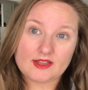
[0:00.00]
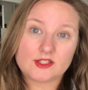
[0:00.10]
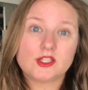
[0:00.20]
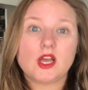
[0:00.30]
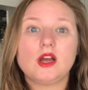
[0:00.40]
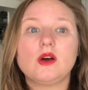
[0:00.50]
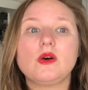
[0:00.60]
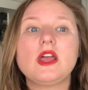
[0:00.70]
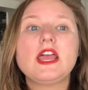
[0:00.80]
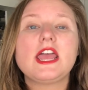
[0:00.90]
So
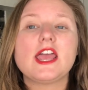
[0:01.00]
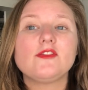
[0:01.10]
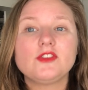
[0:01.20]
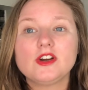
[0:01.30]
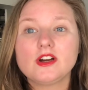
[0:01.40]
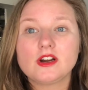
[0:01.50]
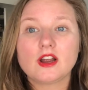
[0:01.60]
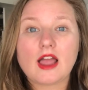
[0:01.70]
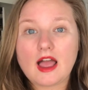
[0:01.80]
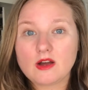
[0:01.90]
if your
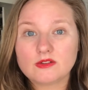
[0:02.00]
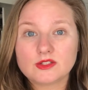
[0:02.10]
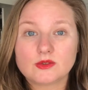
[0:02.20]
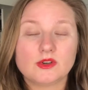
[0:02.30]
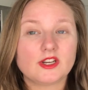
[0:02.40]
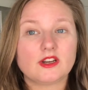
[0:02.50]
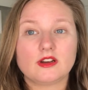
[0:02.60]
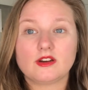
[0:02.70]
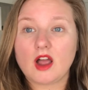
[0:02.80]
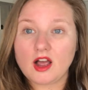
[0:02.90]
house or
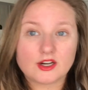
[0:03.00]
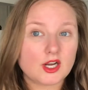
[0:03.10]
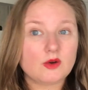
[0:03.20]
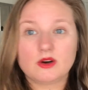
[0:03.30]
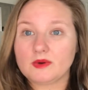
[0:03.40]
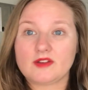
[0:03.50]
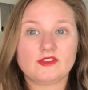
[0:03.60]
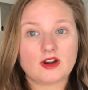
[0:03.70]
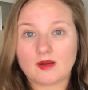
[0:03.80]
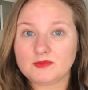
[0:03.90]
condo or whatever
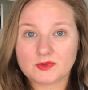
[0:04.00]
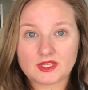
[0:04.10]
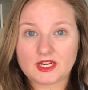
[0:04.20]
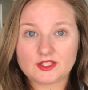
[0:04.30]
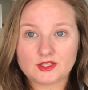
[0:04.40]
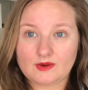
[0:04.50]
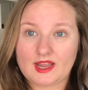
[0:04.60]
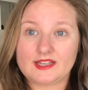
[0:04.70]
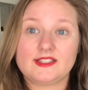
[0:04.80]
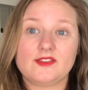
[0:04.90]
comes with an
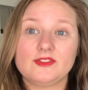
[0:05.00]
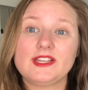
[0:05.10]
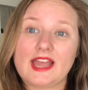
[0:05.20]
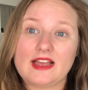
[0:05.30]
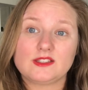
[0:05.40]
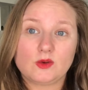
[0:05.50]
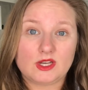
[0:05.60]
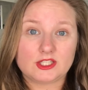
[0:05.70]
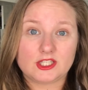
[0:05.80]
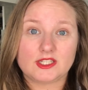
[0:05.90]
HOA, definitely ask
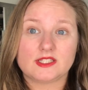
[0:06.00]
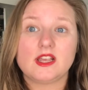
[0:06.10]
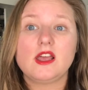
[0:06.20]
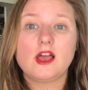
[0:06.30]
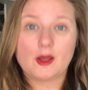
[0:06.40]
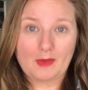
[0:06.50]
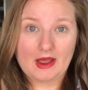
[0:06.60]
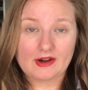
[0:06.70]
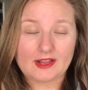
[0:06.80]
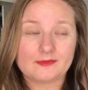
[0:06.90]
questions
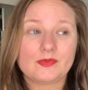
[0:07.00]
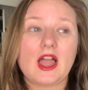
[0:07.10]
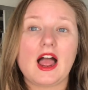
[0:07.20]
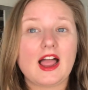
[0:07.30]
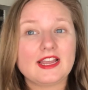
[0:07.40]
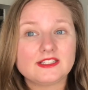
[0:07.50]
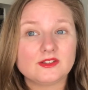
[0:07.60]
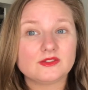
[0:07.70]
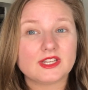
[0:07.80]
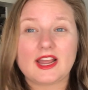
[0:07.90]
about it. I
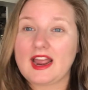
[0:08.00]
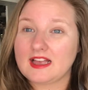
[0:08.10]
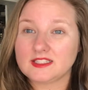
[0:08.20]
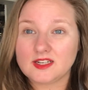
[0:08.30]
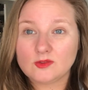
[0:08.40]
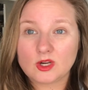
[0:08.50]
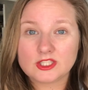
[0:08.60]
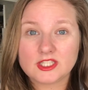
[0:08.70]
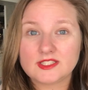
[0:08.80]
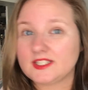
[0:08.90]
don't think I asked enough
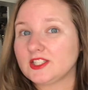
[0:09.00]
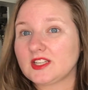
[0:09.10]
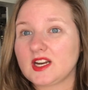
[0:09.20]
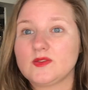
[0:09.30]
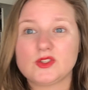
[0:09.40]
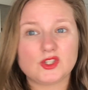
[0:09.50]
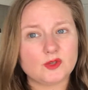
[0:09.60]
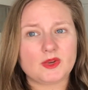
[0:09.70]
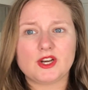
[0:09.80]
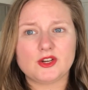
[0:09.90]
questions. I just kind of
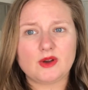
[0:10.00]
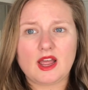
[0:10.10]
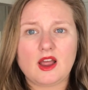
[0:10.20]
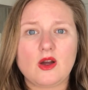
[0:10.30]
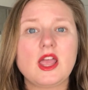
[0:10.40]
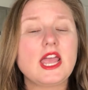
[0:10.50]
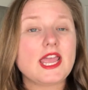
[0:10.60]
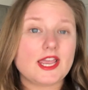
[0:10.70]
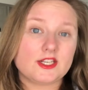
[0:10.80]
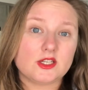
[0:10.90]
assumed I knew how
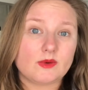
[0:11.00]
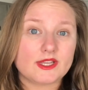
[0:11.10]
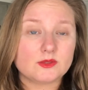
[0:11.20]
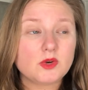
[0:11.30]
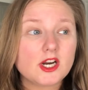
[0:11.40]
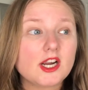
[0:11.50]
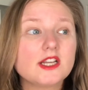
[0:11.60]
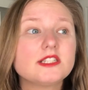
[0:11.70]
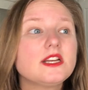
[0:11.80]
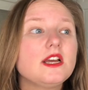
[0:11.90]
HOAs
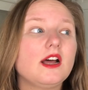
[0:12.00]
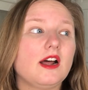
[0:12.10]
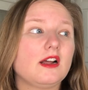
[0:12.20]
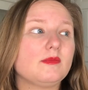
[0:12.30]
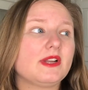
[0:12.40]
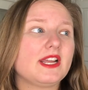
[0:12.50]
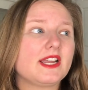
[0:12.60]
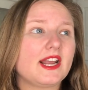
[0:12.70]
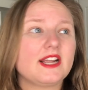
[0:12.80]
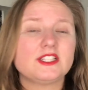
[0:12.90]
worked. And
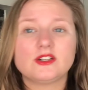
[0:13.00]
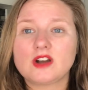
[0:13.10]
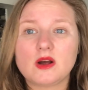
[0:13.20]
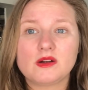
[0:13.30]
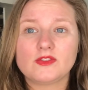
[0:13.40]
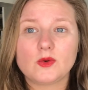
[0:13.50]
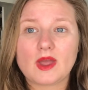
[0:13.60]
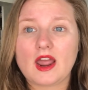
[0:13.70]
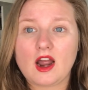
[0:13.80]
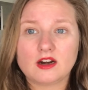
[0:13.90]
again, I don't know if the
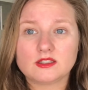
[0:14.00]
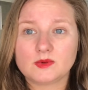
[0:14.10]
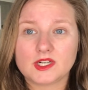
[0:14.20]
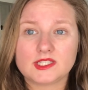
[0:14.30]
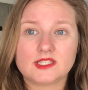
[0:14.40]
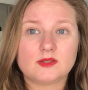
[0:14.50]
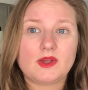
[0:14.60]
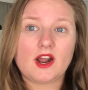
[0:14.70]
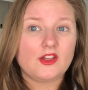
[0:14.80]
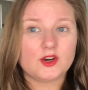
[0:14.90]
way ours works is the
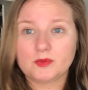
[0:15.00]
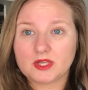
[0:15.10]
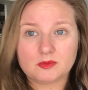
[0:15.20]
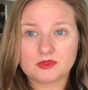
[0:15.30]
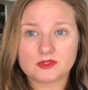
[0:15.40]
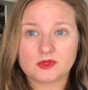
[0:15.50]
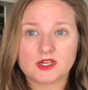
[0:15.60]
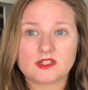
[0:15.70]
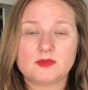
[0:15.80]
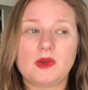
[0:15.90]
way other people's
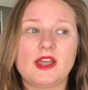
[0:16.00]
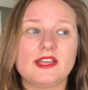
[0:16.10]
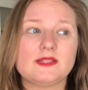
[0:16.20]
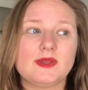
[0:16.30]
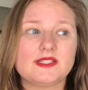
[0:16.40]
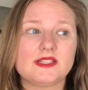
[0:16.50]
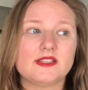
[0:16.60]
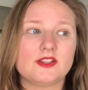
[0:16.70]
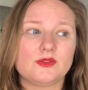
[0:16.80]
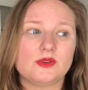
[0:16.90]
works, but it's
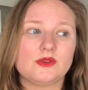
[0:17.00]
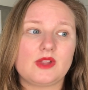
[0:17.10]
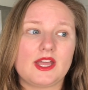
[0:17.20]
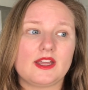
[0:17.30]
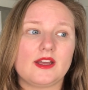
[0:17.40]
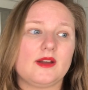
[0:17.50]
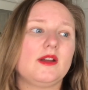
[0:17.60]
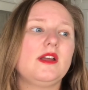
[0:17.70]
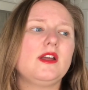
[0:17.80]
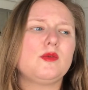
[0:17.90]
basically through like a
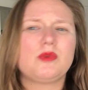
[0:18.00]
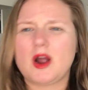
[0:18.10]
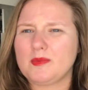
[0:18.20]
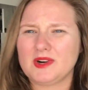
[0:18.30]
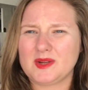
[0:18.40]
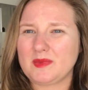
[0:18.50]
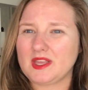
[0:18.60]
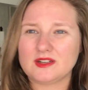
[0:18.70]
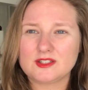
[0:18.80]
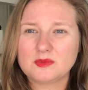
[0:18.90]
property
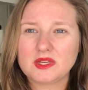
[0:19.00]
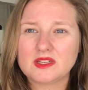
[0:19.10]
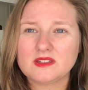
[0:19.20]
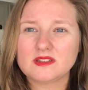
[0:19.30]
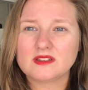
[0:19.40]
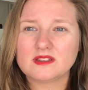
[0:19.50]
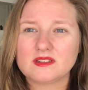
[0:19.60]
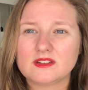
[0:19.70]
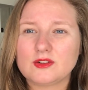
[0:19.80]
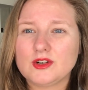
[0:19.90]
management
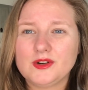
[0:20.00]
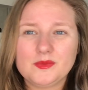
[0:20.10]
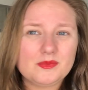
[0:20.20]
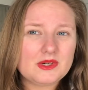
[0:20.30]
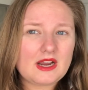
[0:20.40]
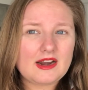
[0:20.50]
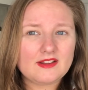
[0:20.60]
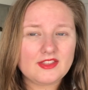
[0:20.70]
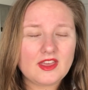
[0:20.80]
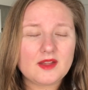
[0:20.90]
group kind
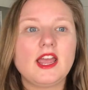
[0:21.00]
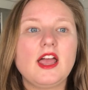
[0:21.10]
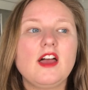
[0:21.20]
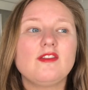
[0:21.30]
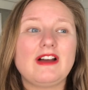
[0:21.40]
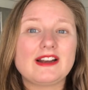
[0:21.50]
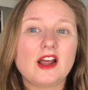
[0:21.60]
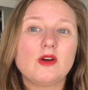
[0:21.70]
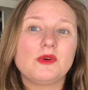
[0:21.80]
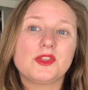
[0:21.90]
of thing. Find
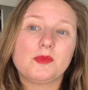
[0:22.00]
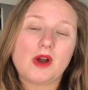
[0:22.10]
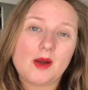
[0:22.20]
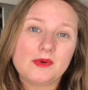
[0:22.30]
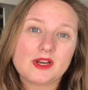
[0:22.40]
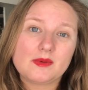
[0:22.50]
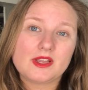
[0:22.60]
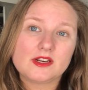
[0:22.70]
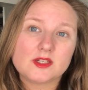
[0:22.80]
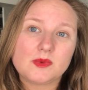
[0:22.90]
out what the property
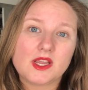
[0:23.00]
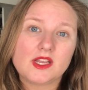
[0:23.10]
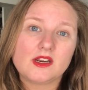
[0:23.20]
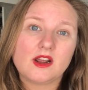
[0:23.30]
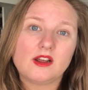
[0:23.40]
management